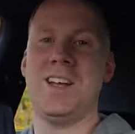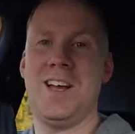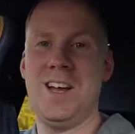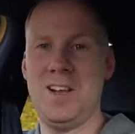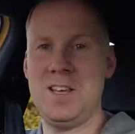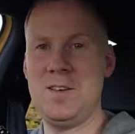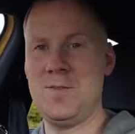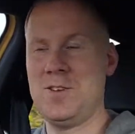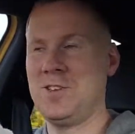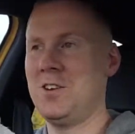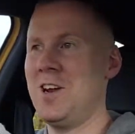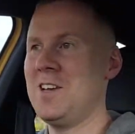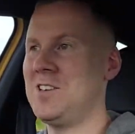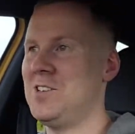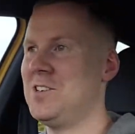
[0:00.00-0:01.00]
I'll leave you to the
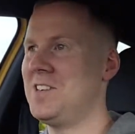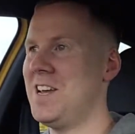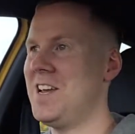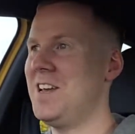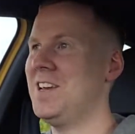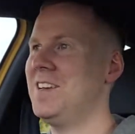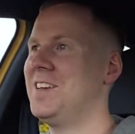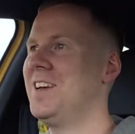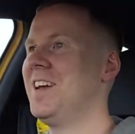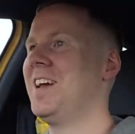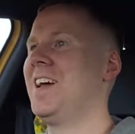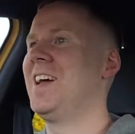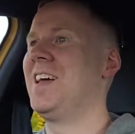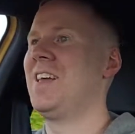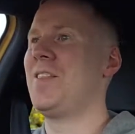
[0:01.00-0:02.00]
rest of your day.
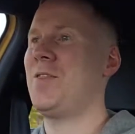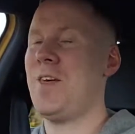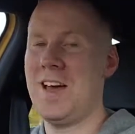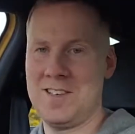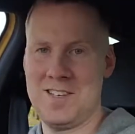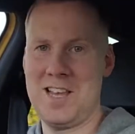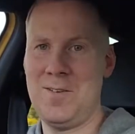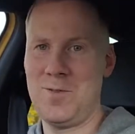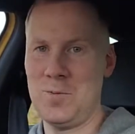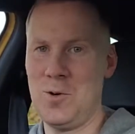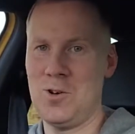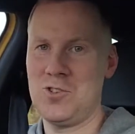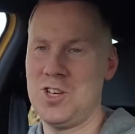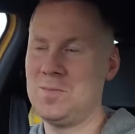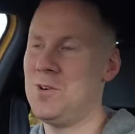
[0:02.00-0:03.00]
Thanks again for
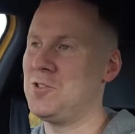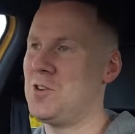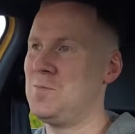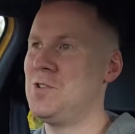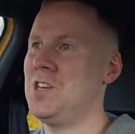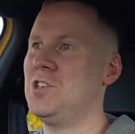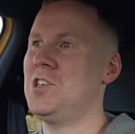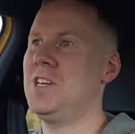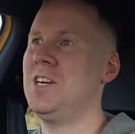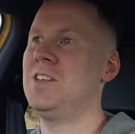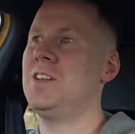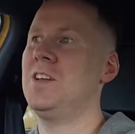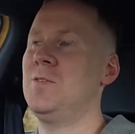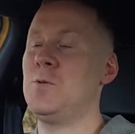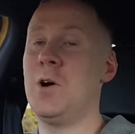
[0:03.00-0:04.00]
watching, much
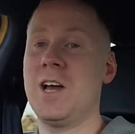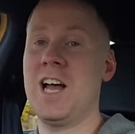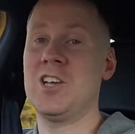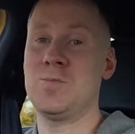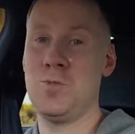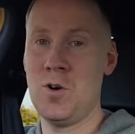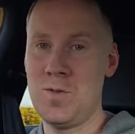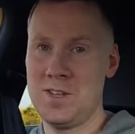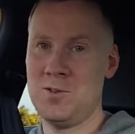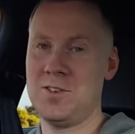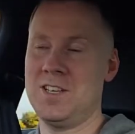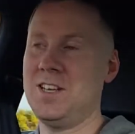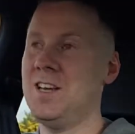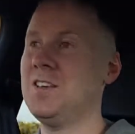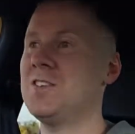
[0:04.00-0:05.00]
appreciated. If you want to catch more videos
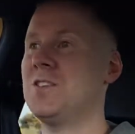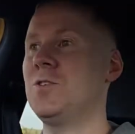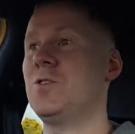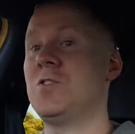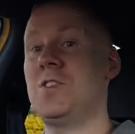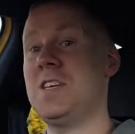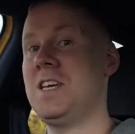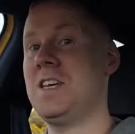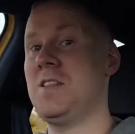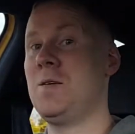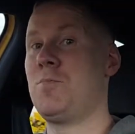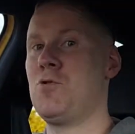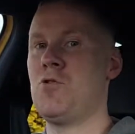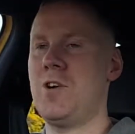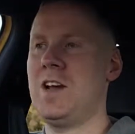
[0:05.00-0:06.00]
like this, or see the
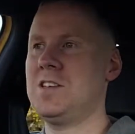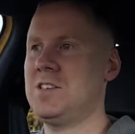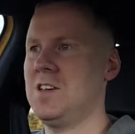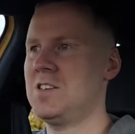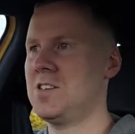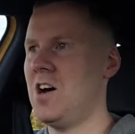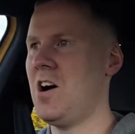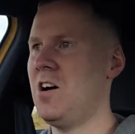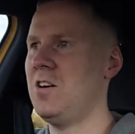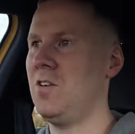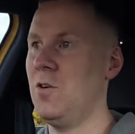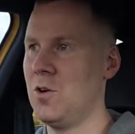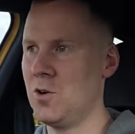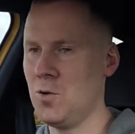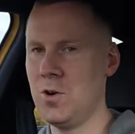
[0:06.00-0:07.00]
progress of this car
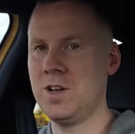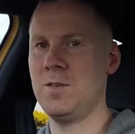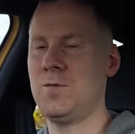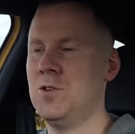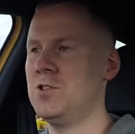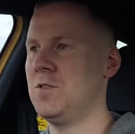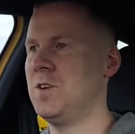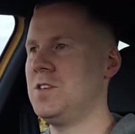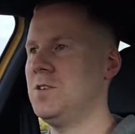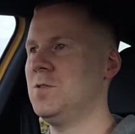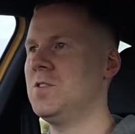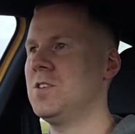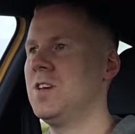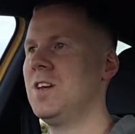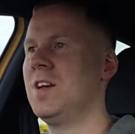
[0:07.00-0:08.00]
ongoing in future
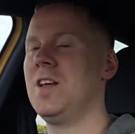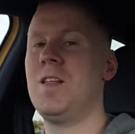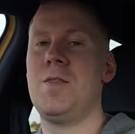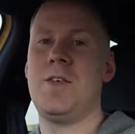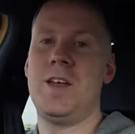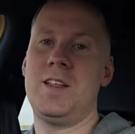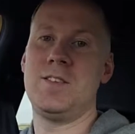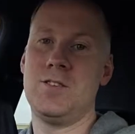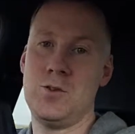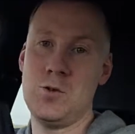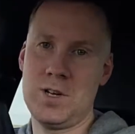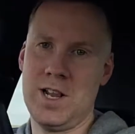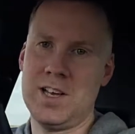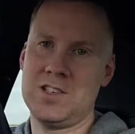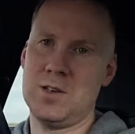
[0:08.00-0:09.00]
videos, then do
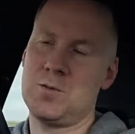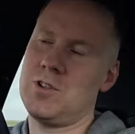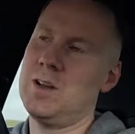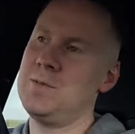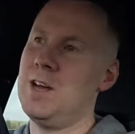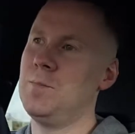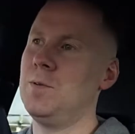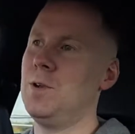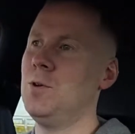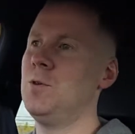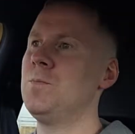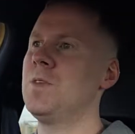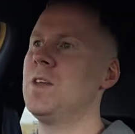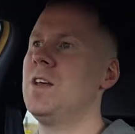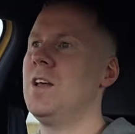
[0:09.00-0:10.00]
click subscribe down
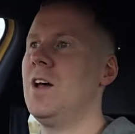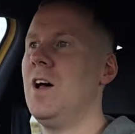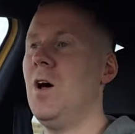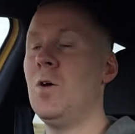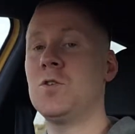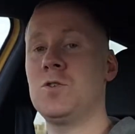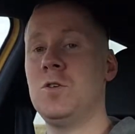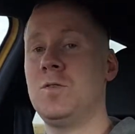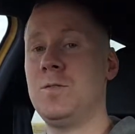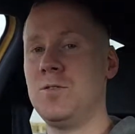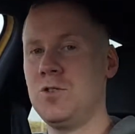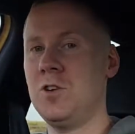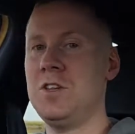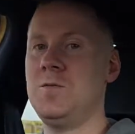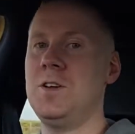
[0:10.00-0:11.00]
below. Also, if you've
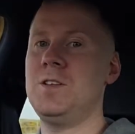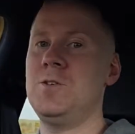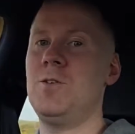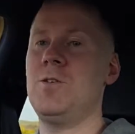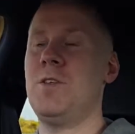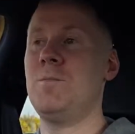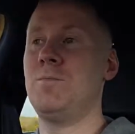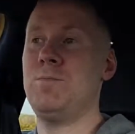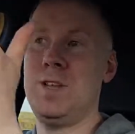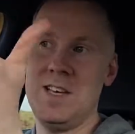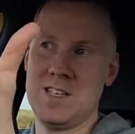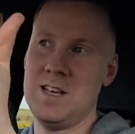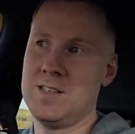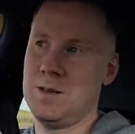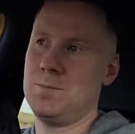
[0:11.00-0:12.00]
enjoyed the video, then
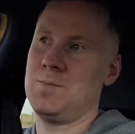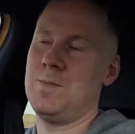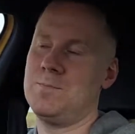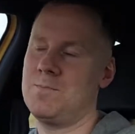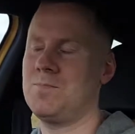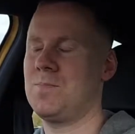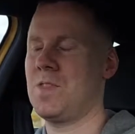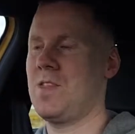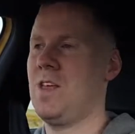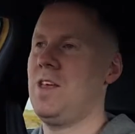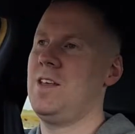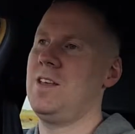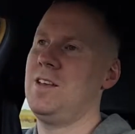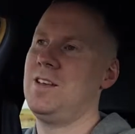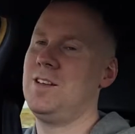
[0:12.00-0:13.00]
please
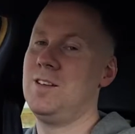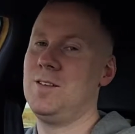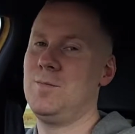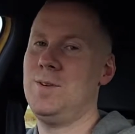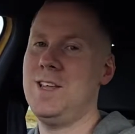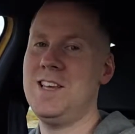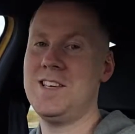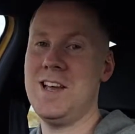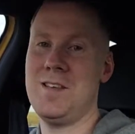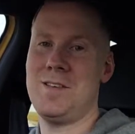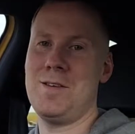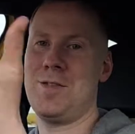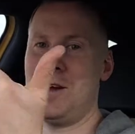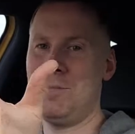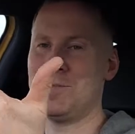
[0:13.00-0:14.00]
hit
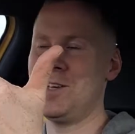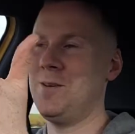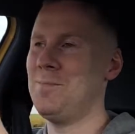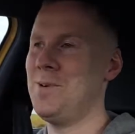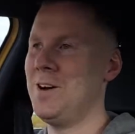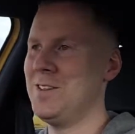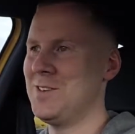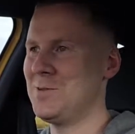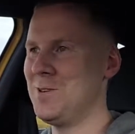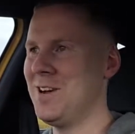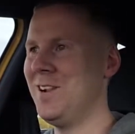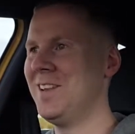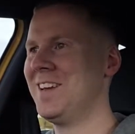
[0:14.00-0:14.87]
the thumbs up button as well.